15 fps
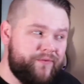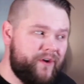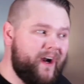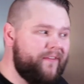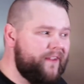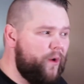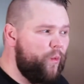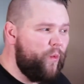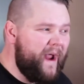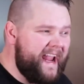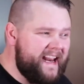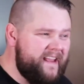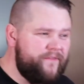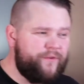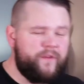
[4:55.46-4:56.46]
if you're out there
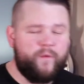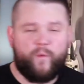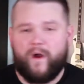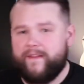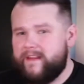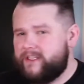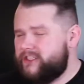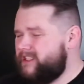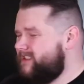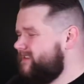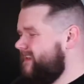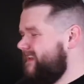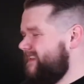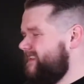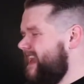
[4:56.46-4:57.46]
waiting for the one that just
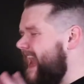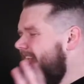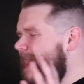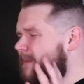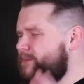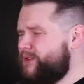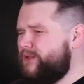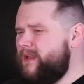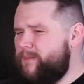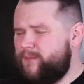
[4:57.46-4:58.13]
is absolutely